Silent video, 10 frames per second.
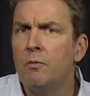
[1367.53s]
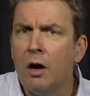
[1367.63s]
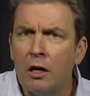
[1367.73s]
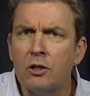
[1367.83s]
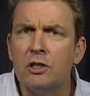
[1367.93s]

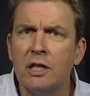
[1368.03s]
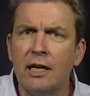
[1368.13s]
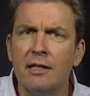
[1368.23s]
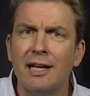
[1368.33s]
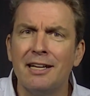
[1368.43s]

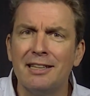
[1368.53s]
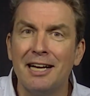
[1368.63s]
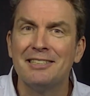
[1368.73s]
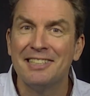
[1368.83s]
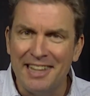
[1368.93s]
understand that
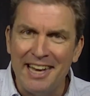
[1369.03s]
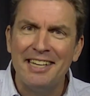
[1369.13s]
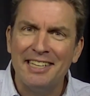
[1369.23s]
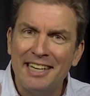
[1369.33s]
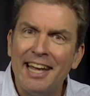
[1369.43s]
unless they
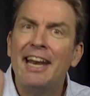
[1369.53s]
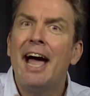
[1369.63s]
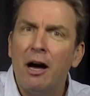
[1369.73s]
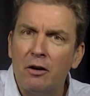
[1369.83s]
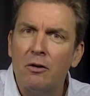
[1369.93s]
can get
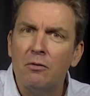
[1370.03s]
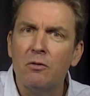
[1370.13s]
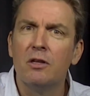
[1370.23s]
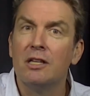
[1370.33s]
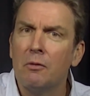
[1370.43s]
out of
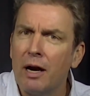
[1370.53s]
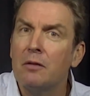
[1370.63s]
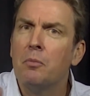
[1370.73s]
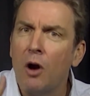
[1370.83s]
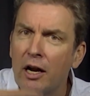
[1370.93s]
the
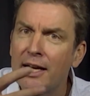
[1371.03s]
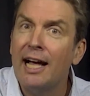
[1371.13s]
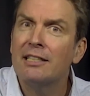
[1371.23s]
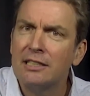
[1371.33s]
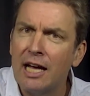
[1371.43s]
direct
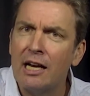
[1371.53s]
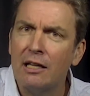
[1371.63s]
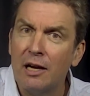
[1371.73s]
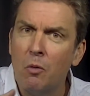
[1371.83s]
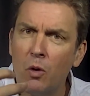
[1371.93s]
broadcast
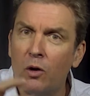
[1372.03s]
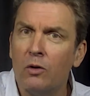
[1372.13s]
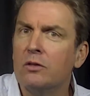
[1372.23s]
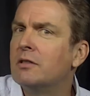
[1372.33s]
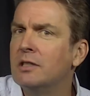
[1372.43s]
satellite
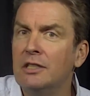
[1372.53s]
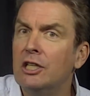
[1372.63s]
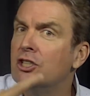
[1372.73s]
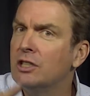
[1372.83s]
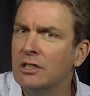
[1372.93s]
world, the
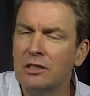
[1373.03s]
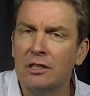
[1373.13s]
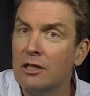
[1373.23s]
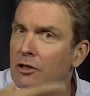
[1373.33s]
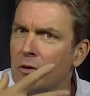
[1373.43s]
dishes
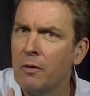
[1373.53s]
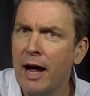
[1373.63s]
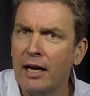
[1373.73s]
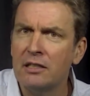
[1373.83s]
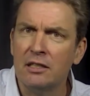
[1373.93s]
and the
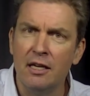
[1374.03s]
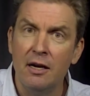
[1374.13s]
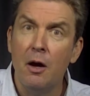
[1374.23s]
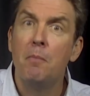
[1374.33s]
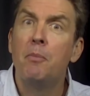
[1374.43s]
directs,
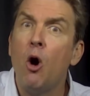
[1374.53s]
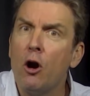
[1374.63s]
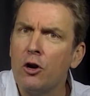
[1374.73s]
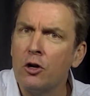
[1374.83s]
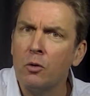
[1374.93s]

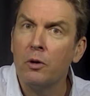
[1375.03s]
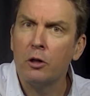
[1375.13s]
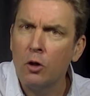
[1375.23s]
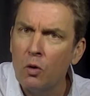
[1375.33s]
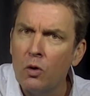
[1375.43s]
partner with
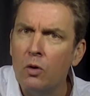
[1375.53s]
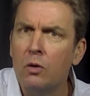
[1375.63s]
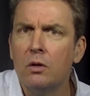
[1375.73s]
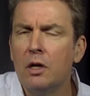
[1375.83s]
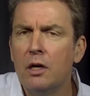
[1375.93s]

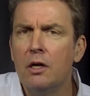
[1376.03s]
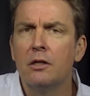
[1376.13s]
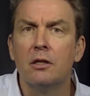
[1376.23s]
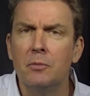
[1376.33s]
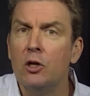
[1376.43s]
local
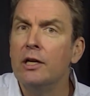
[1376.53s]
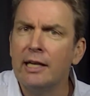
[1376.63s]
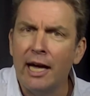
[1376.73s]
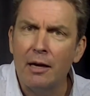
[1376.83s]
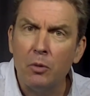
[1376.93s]
community
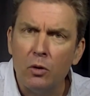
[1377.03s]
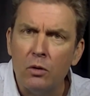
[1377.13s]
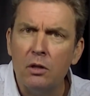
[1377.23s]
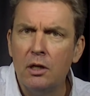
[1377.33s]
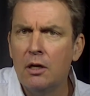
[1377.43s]

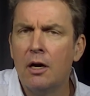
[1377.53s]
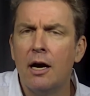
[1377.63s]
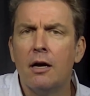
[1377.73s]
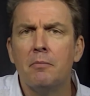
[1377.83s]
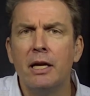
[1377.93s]
cable
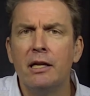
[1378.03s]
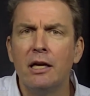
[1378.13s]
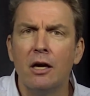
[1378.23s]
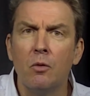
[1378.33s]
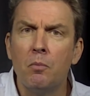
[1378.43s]

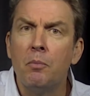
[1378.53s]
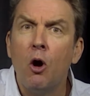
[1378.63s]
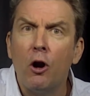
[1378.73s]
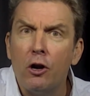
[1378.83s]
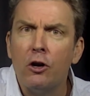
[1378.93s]
media,
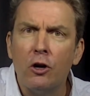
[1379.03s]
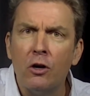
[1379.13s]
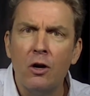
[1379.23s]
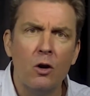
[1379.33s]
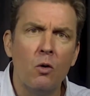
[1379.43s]
partner
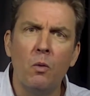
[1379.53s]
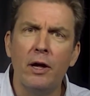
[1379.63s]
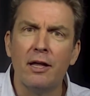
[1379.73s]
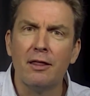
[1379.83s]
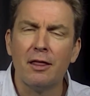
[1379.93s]

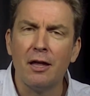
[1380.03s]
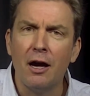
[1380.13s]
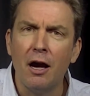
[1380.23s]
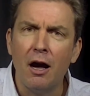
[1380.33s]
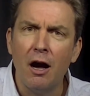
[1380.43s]
with
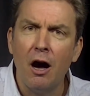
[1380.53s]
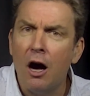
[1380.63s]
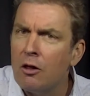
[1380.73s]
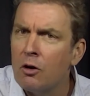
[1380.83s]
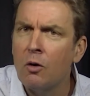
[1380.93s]

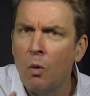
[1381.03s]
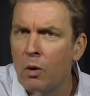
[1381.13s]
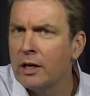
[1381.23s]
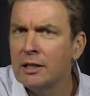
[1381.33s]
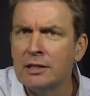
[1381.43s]
other
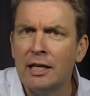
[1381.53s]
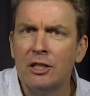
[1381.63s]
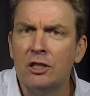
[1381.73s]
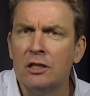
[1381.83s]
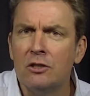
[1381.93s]
organizations,